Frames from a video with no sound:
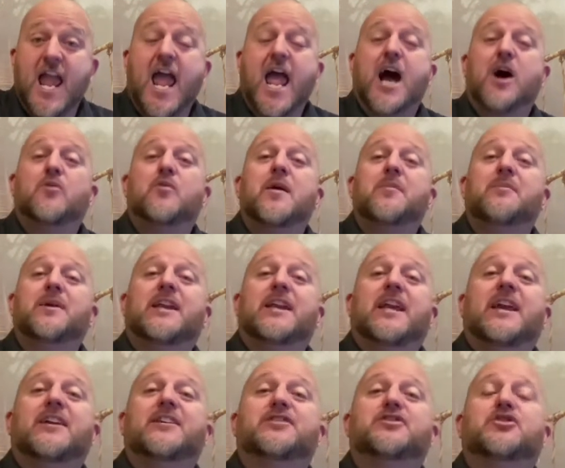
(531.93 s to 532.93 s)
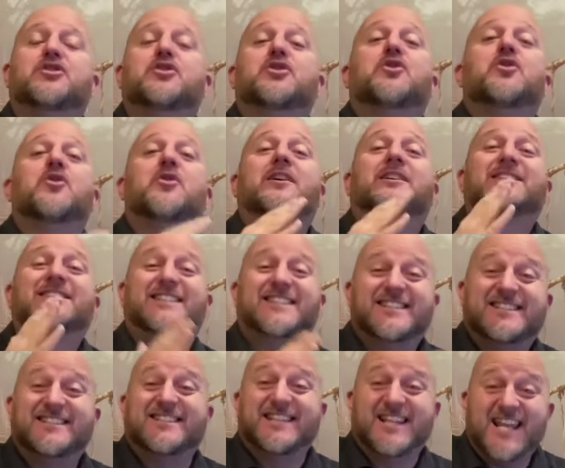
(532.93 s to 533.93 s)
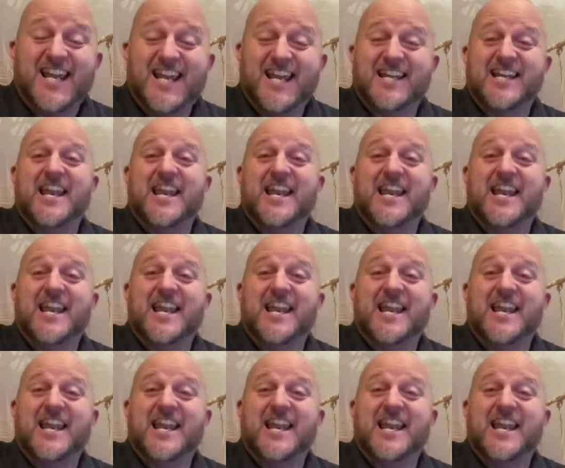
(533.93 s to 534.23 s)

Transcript: and we begin to succeed